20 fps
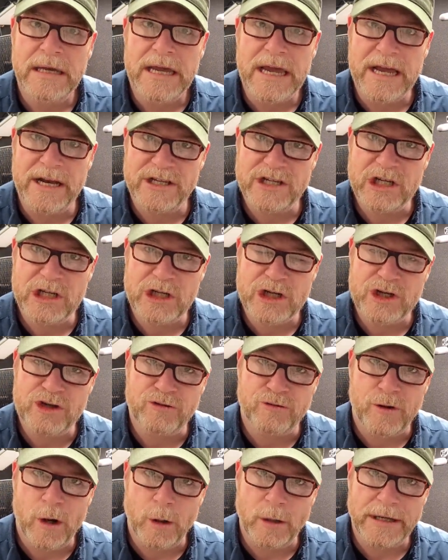It is
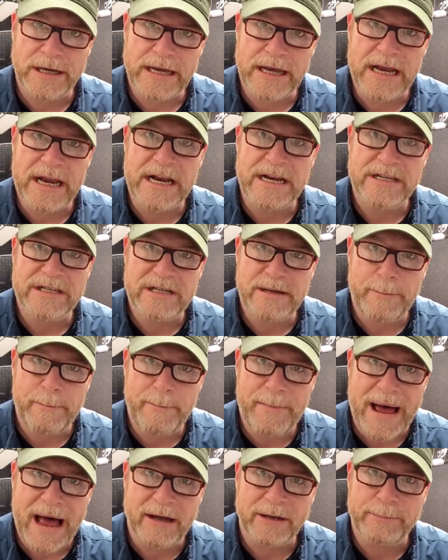controlling. It is
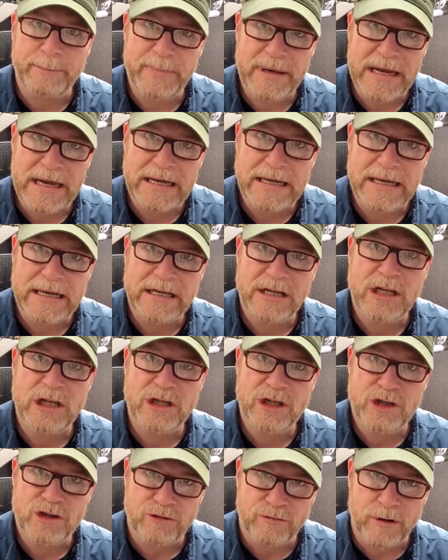about being in
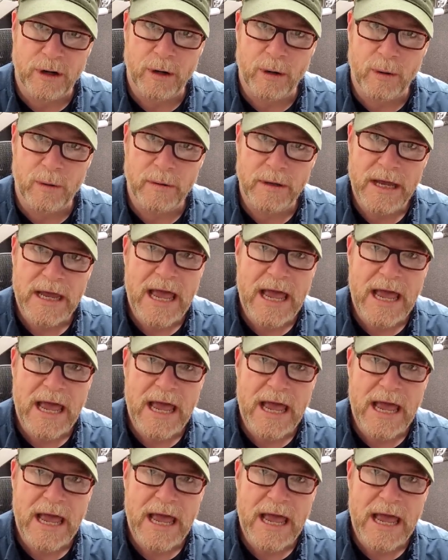control.